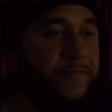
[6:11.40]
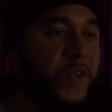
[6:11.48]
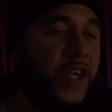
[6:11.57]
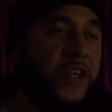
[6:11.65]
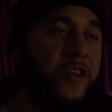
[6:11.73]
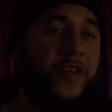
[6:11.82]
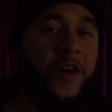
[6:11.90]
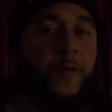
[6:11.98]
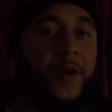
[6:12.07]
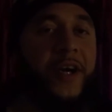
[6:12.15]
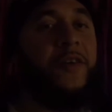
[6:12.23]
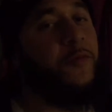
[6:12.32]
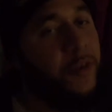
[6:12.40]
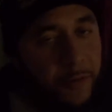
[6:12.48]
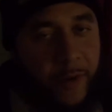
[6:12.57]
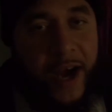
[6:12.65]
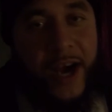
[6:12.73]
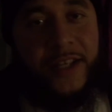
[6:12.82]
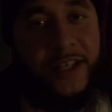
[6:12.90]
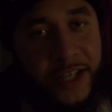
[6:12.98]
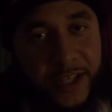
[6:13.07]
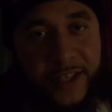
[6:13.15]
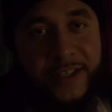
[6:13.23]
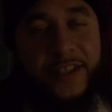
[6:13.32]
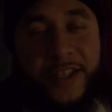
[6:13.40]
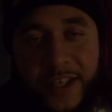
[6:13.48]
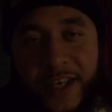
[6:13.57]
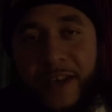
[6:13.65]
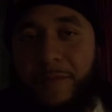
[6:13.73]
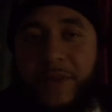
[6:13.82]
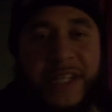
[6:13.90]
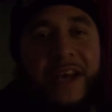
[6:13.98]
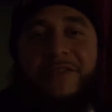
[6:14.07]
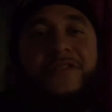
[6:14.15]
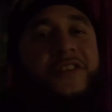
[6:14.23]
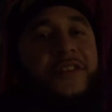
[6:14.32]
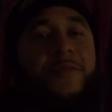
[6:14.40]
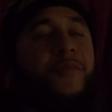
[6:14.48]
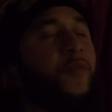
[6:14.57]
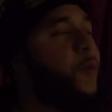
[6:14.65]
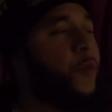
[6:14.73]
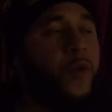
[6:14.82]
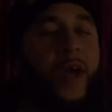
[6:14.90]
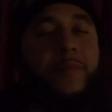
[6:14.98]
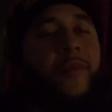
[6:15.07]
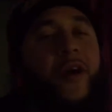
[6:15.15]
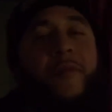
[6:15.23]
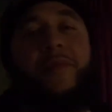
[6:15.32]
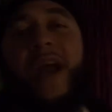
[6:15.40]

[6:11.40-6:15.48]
then you know what? Rewind it and listen again. But that was just a quick bar